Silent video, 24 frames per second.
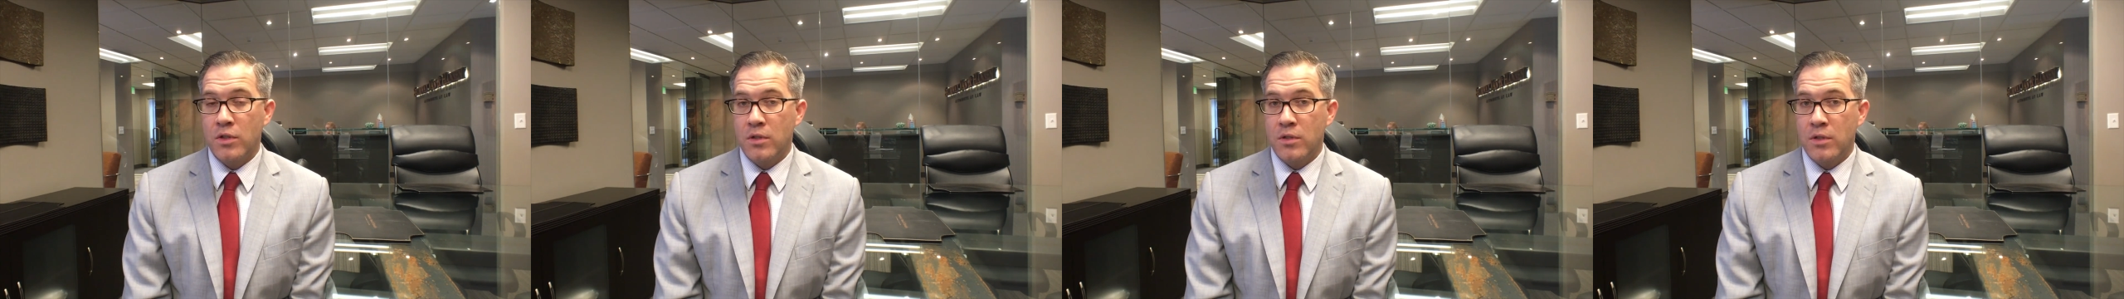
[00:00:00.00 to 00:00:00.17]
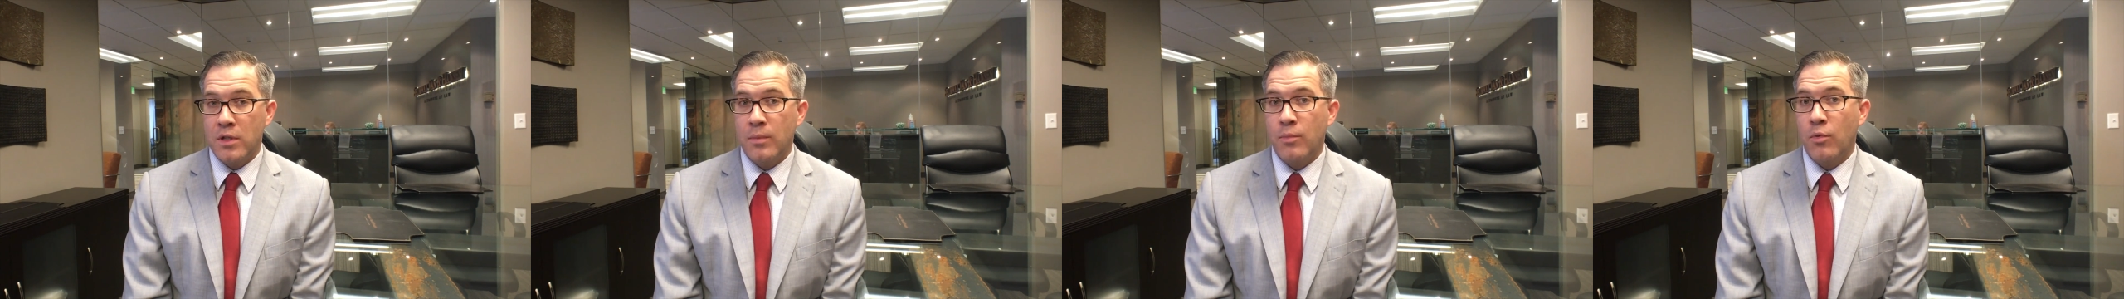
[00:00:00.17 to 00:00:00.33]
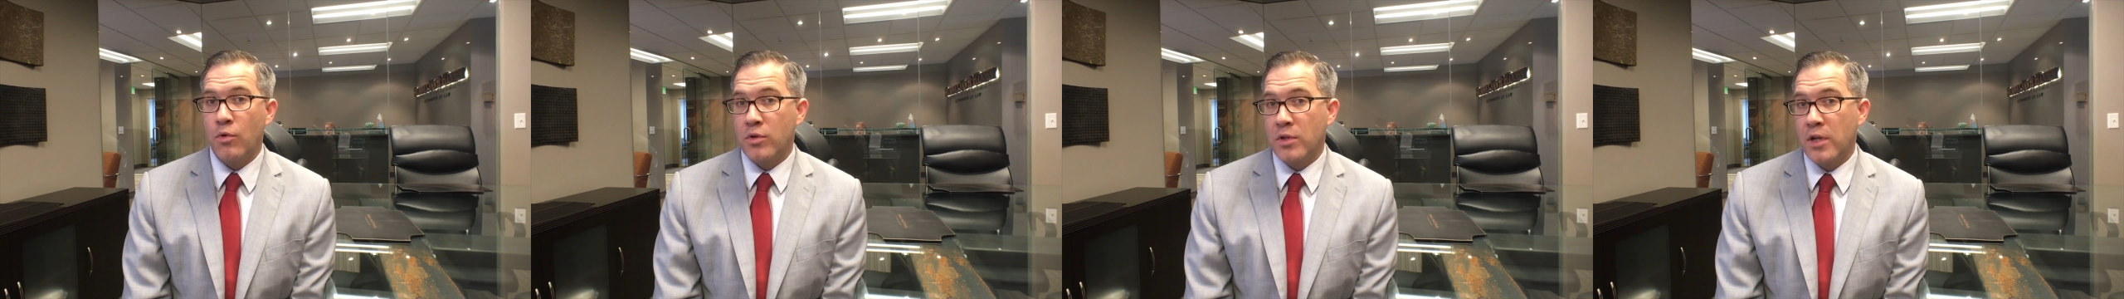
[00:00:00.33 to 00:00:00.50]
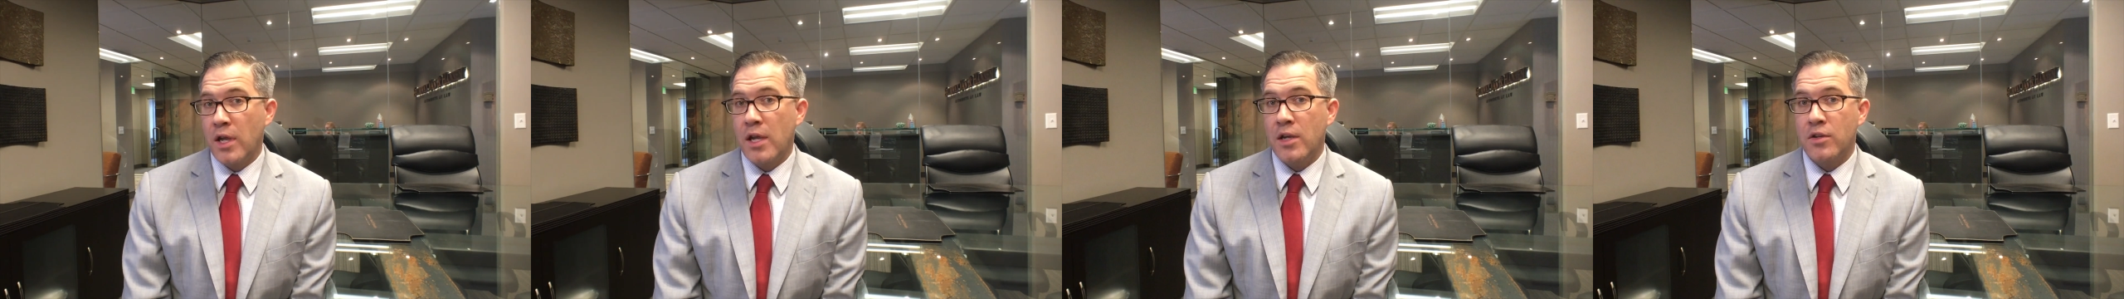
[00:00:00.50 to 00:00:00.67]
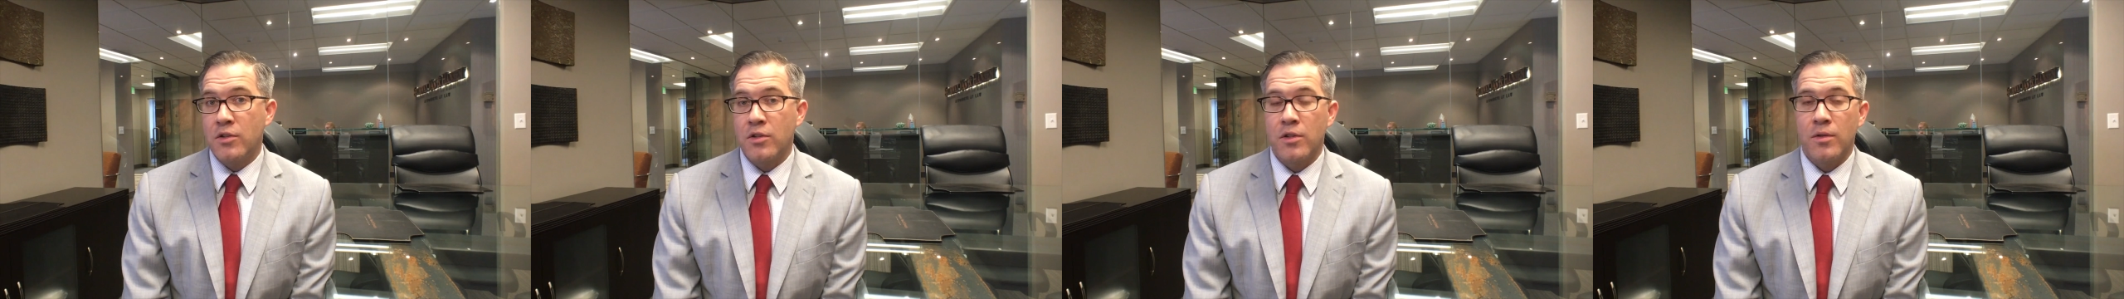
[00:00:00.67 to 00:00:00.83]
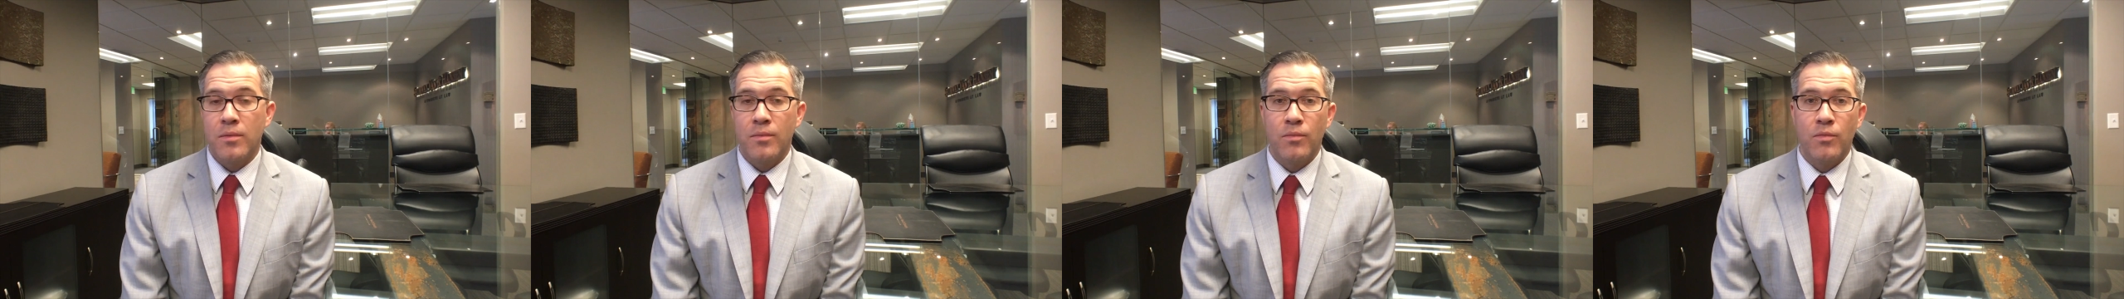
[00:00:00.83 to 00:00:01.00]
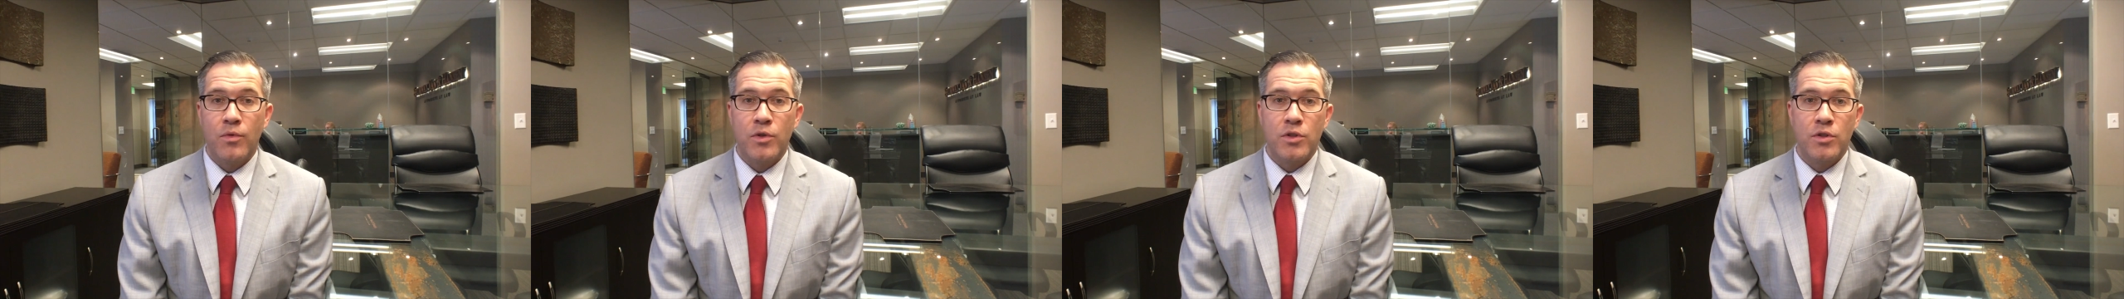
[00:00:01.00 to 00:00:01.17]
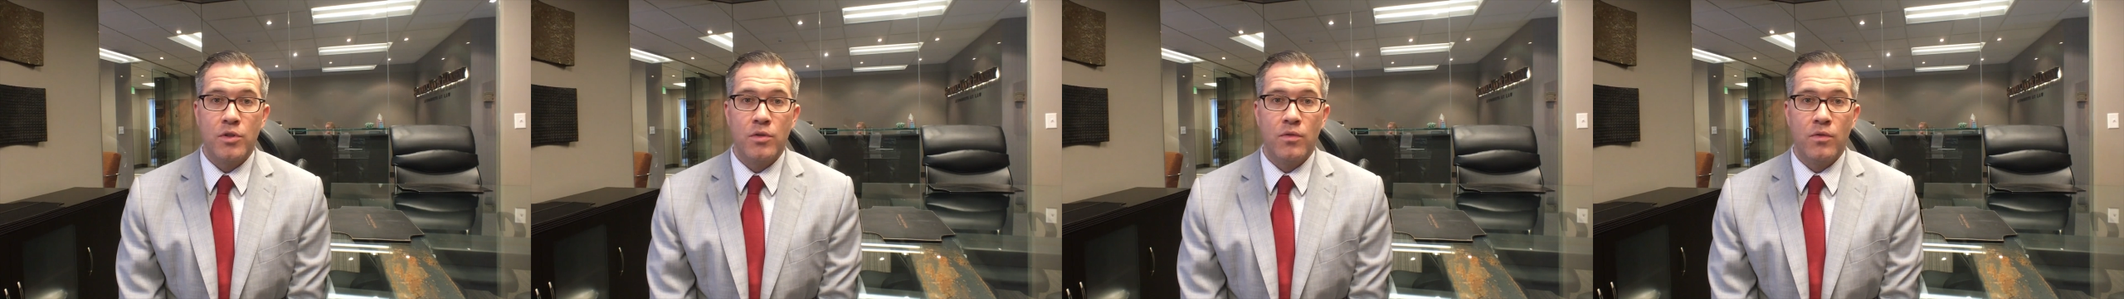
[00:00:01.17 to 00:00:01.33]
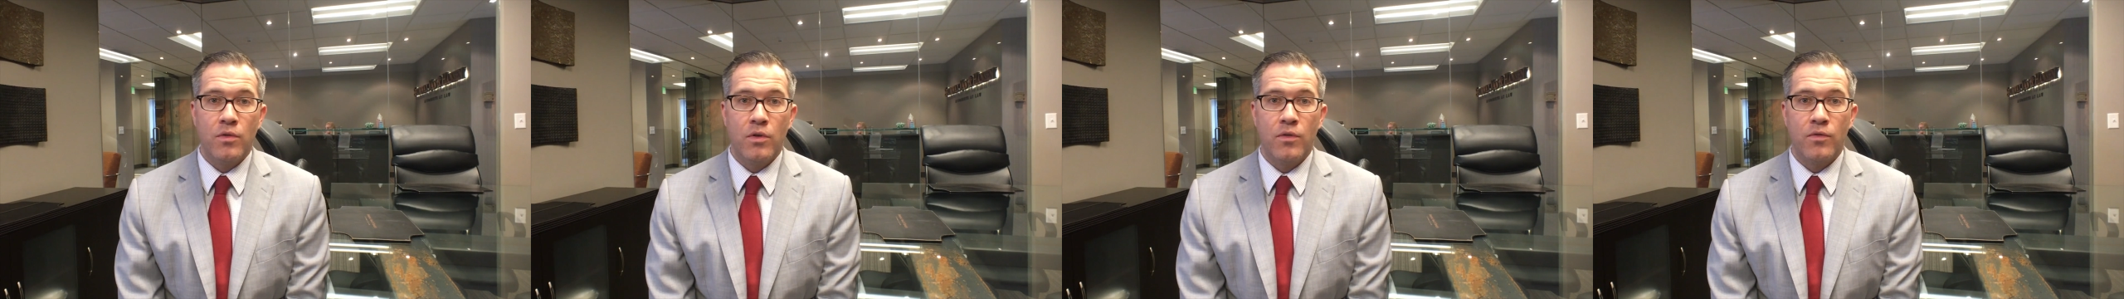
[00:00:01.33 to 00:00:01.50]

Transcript: deportation, which you